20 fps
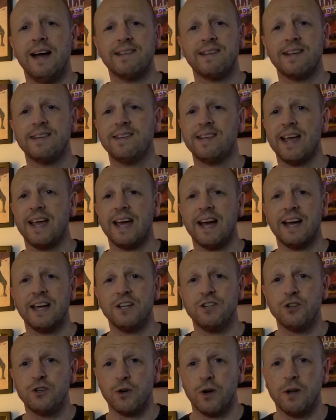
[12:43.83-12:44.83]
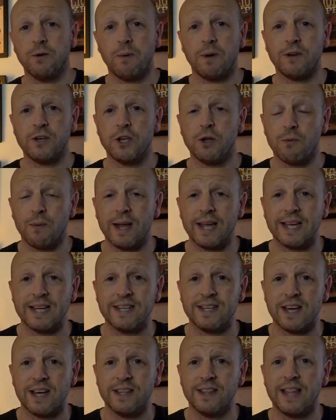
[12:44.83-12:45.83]
As I say, I enjoyed what
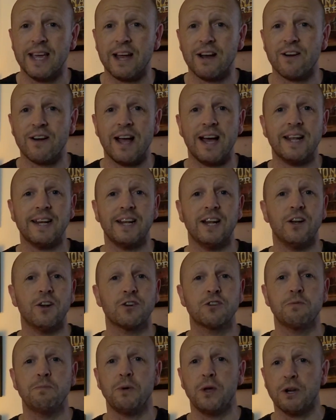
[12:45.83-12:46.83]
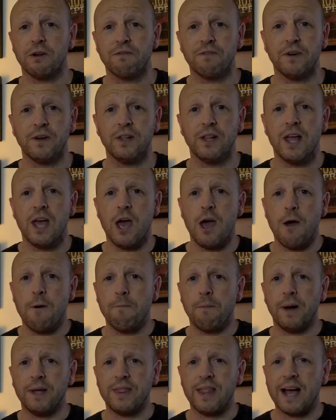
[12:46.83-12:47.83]
Eureka done there and it looks beautiful,
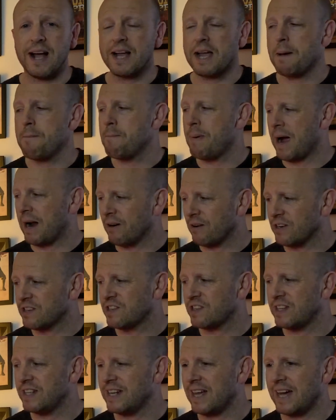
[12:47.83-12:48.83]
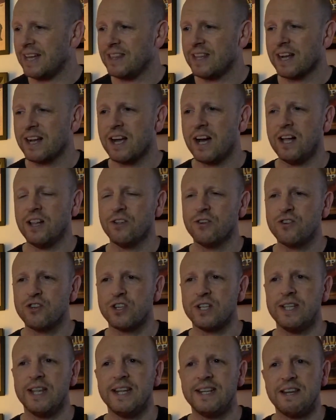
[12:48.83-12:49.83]
but that comparison and the
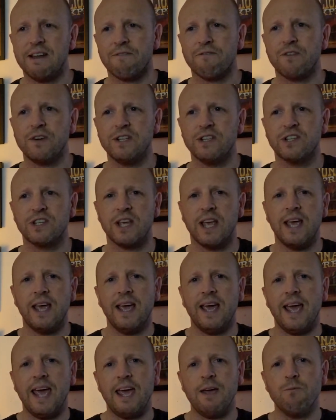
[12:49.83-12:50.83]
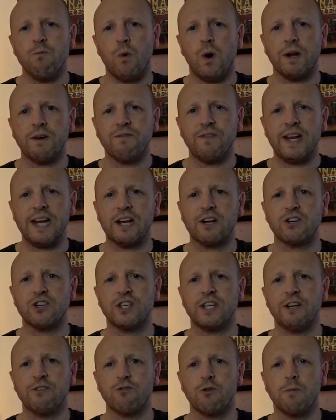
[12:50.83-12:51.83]
colours and the difference in what Vinegar
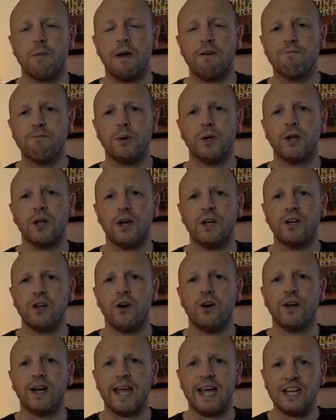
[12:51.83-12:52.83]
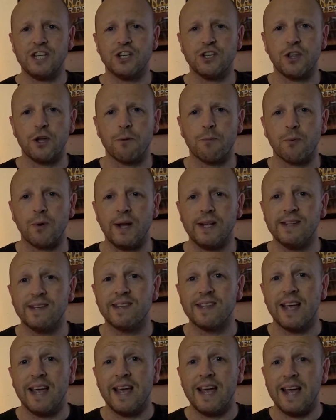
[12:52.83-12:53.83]
Syndrome have put out on each of their
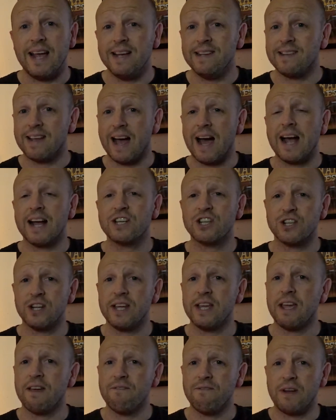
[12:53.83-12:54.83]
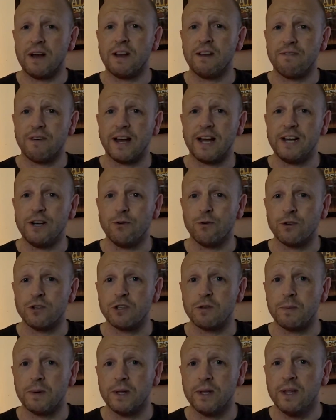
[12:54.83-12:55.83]
prints is actually very, very
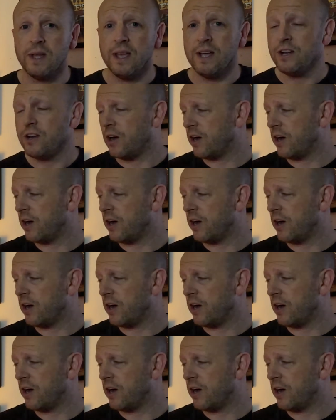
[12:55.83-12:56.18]
noticeable.